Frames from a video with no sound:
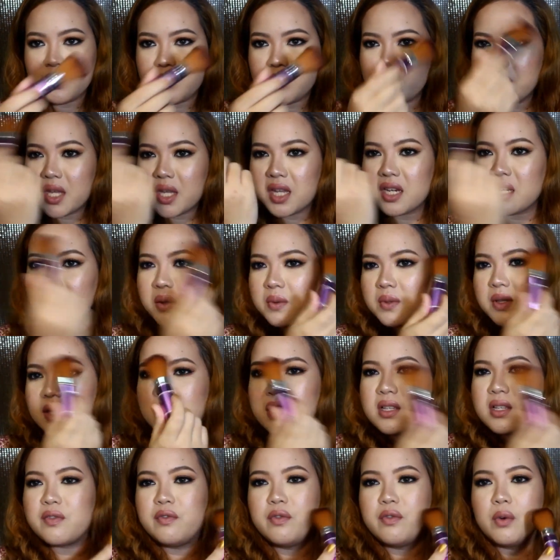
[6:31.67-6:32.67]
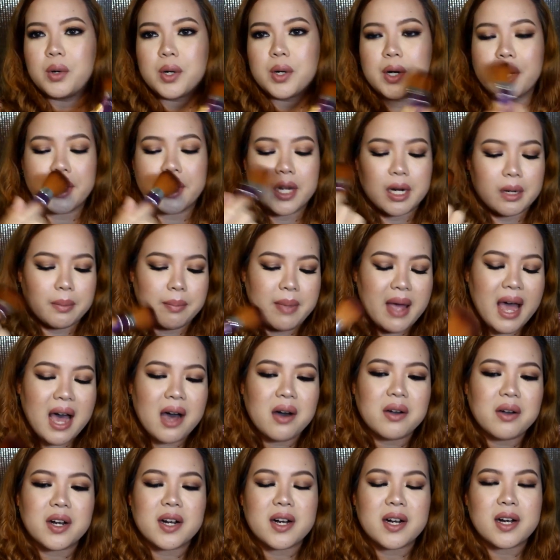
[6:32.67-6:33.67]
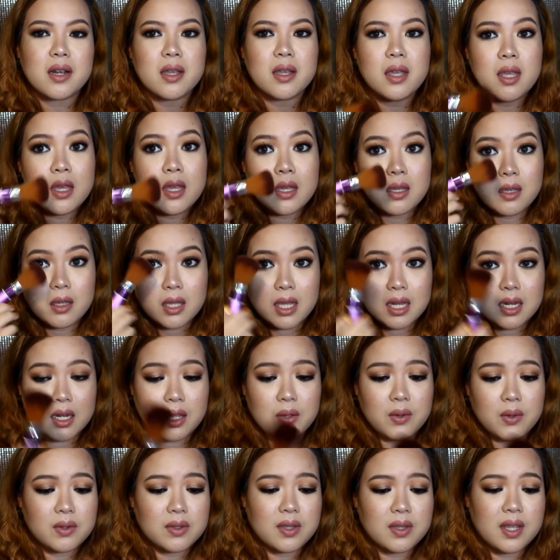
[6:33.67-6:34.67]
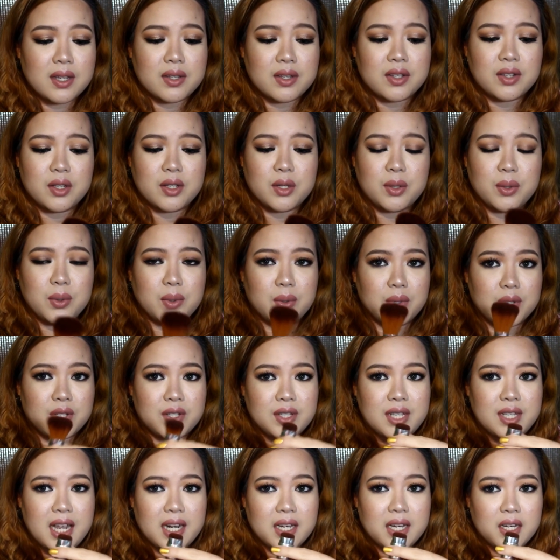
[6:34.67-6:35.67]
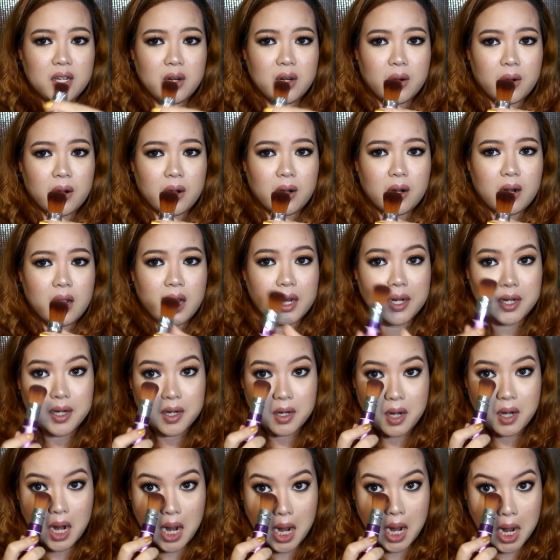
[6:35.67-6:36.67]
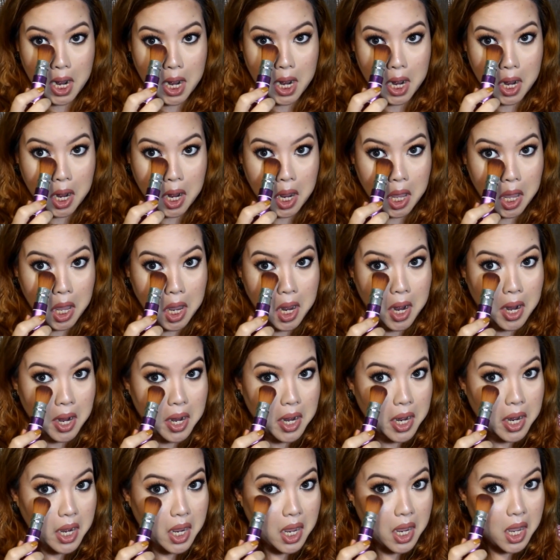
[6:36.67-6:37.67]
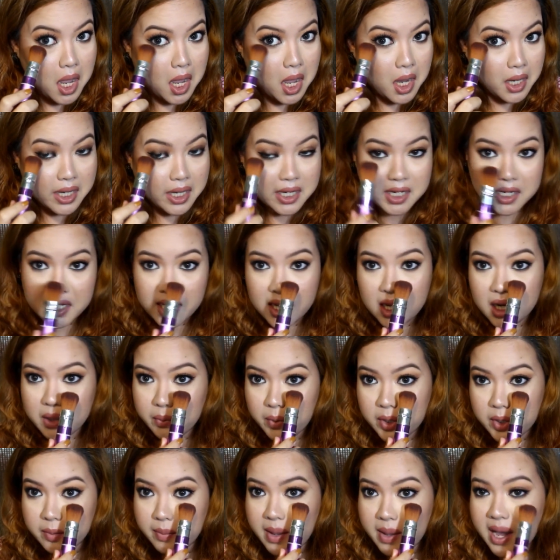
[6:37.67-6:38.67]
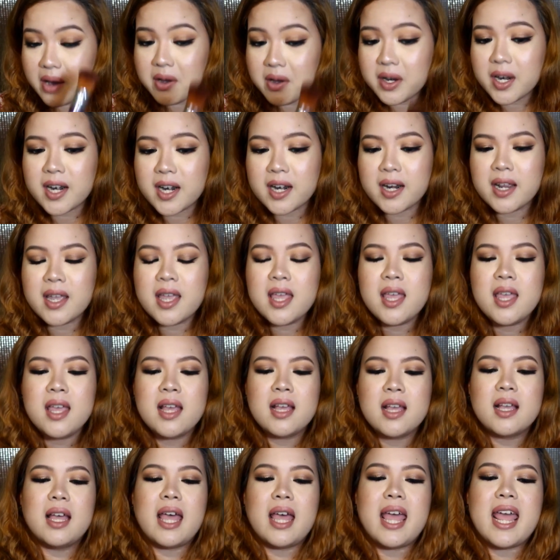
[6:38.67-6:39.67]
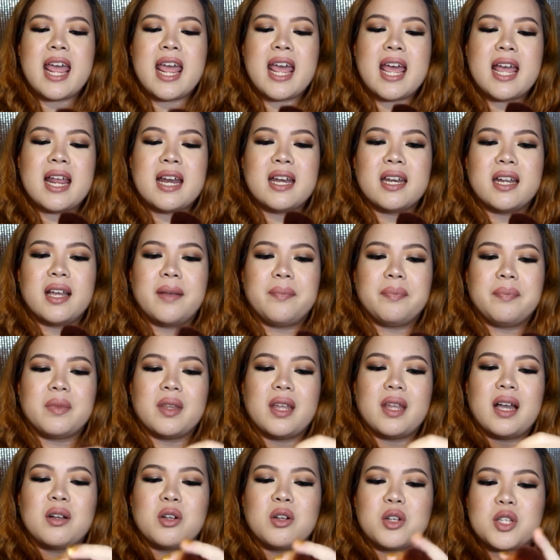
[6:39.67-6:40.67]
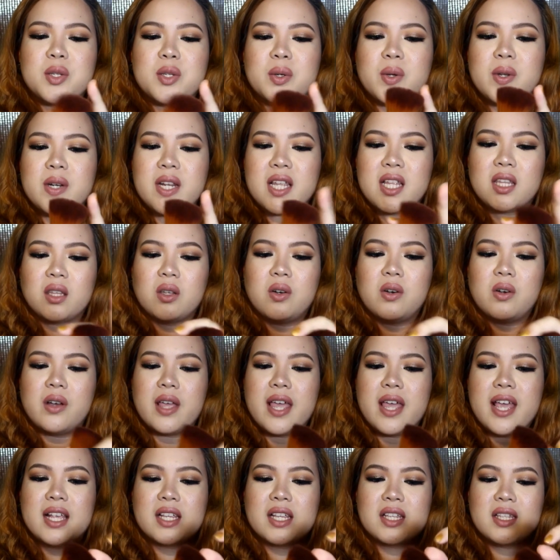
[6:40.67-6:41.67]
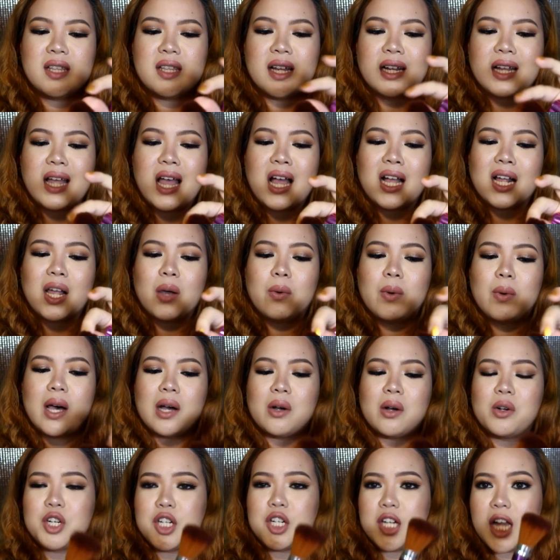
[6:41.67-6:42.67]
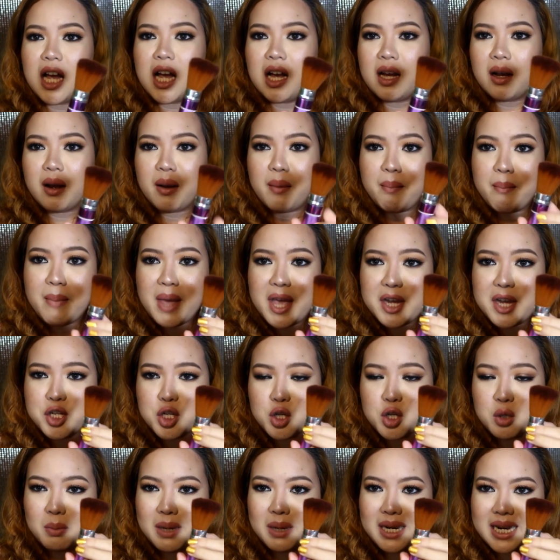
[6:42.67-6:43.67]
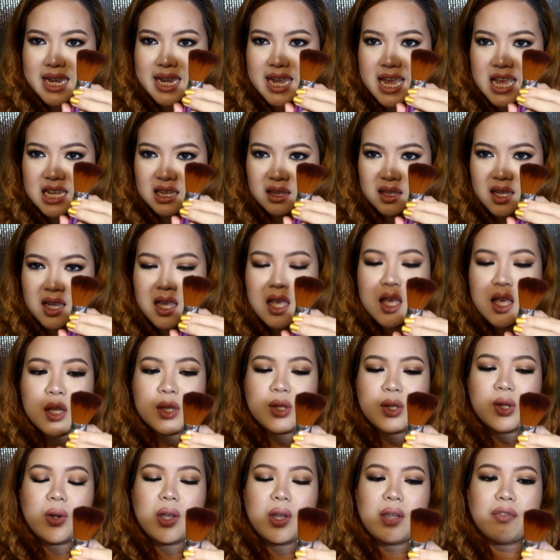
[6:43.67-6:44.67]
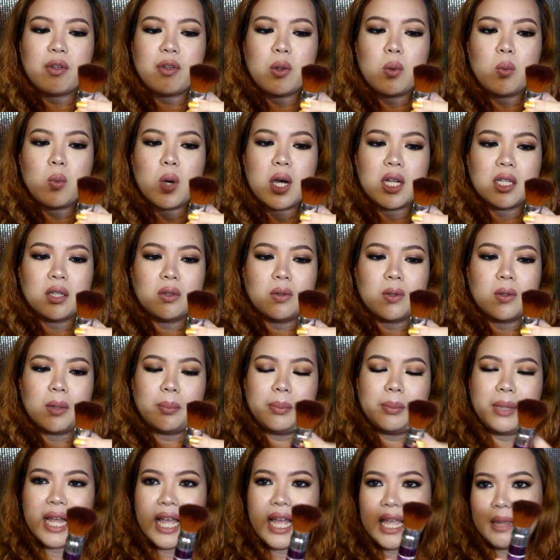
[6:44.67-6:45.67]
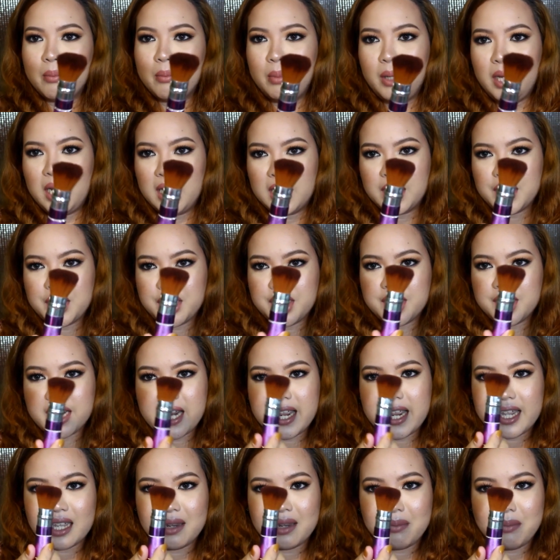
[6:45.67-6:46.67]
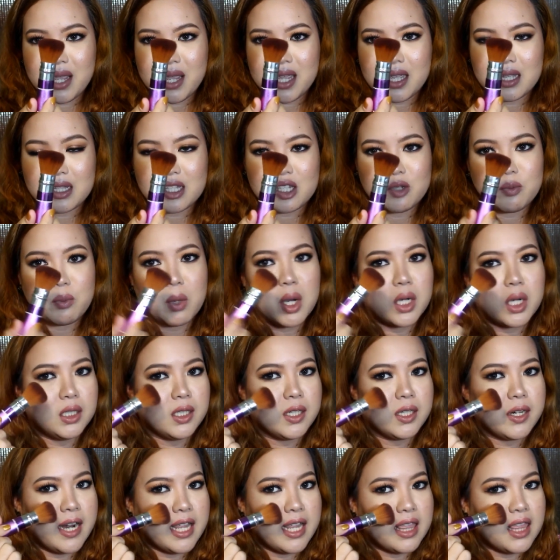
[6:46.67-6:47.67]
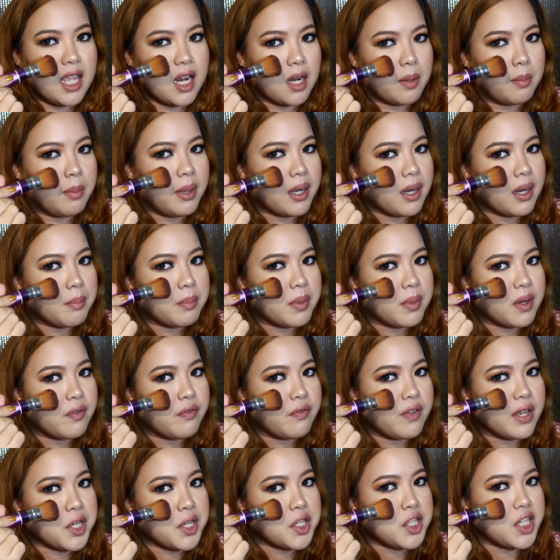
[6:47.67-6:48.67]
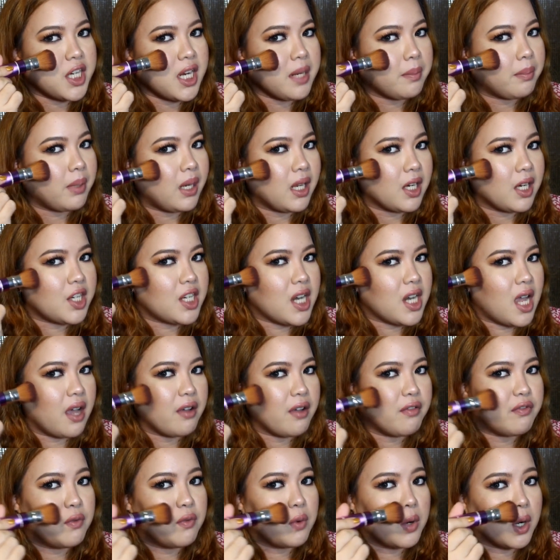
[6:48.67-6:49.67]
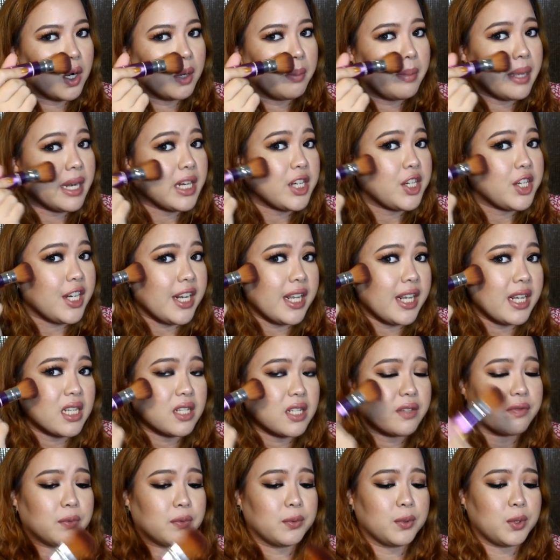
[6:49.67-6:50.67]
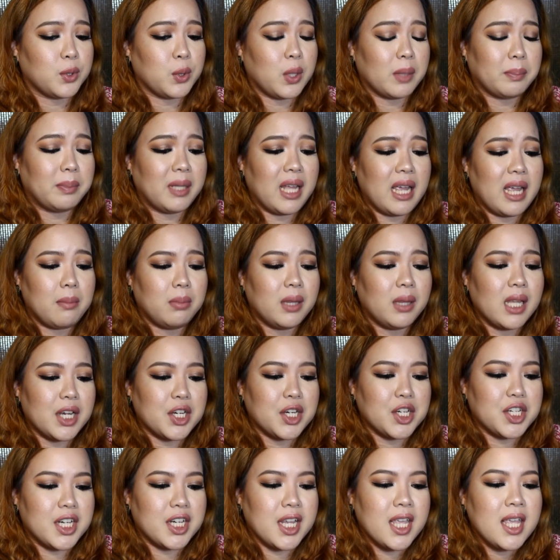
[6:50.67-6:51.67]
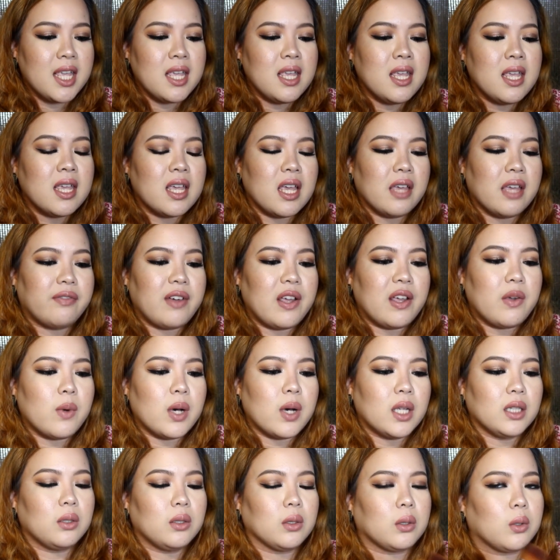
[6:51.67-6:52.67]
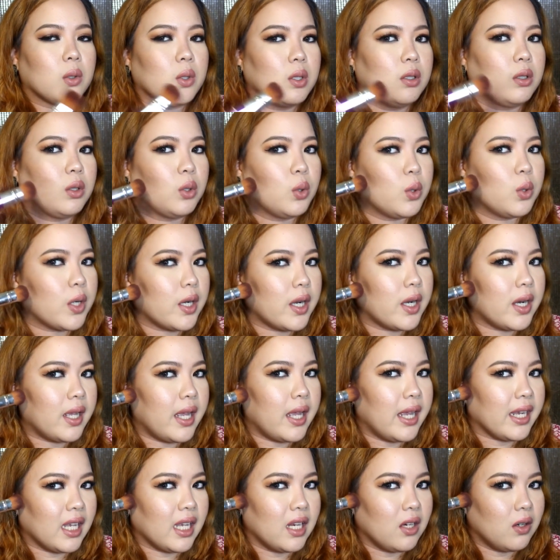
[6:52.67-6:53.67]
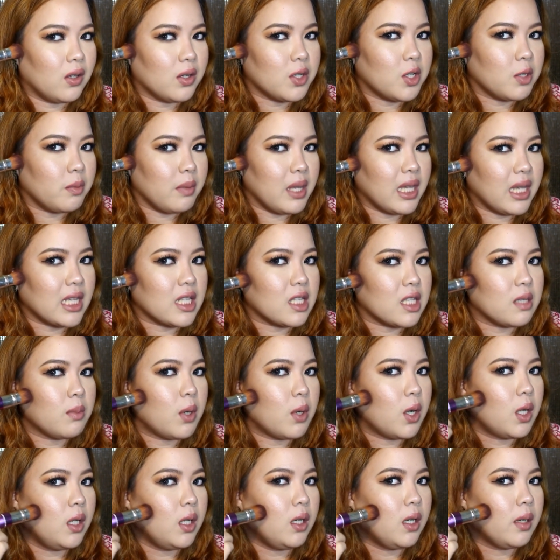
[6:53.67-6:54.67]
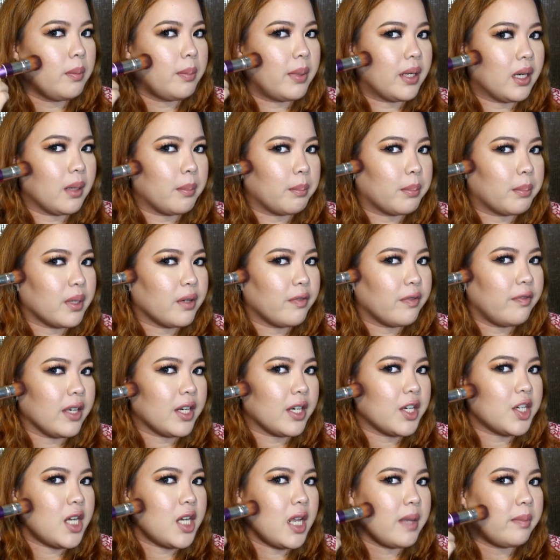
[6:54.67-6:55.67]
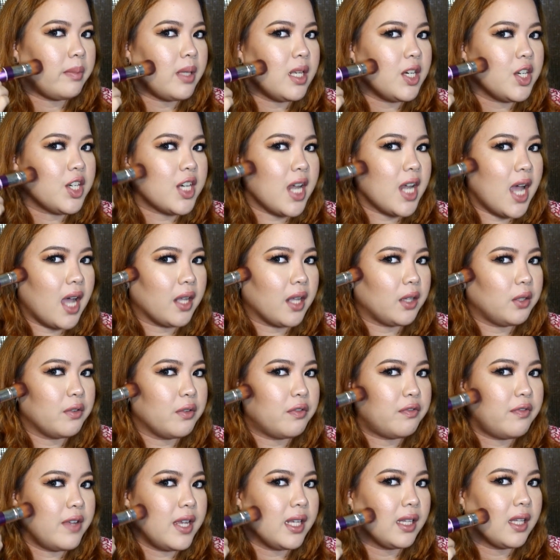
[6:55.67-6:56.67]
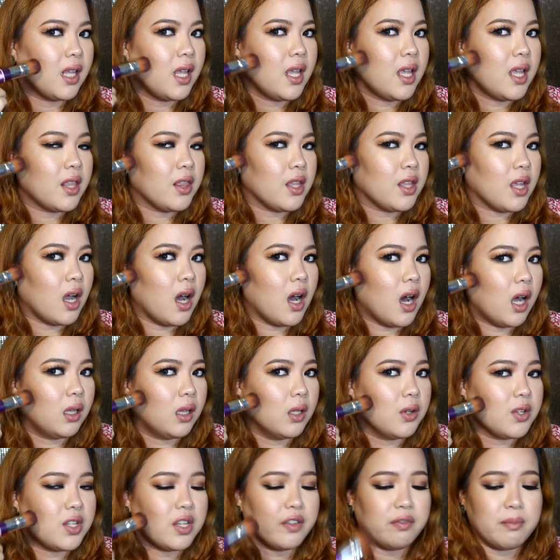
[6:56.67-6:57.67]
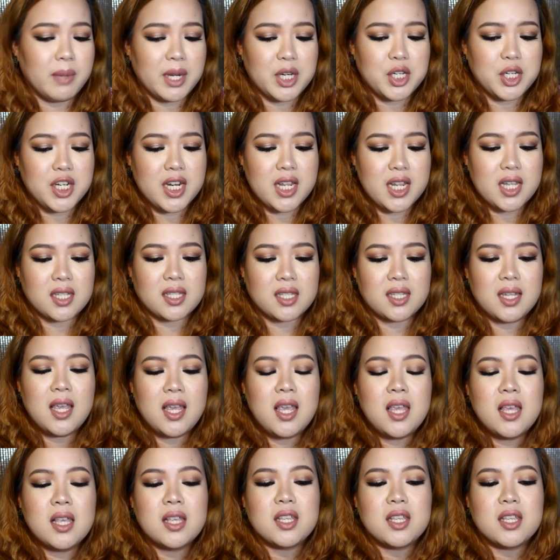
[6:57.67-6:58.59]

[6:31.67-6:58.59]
So you can use this for your powder. You can use this to set your under eye area, ganyan, with powder. And ang gusto ko dito is nagagawa ko siyang medyo maliit. So if you want to apply blush, I can make it smaller right there. But a perfect shape lang siya for my cheeks to apply blush. If I want to contour, I can also make it smaller. But a perfect shape din siya to fit the hollows of my cheeks.